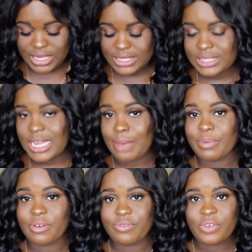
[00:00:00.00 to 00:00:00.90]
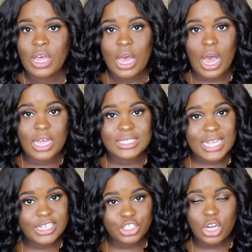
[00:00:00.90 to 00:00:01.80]
these type of
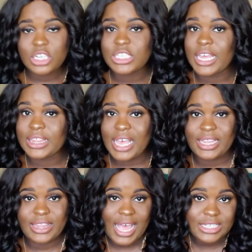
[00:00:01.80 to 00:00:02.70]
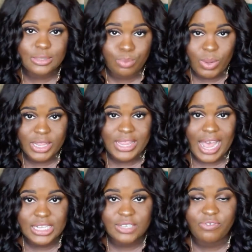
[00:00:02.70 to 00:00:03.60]
size charts, and that's what
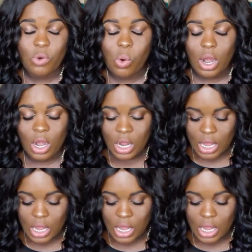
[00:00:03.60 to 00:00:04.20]
that is for.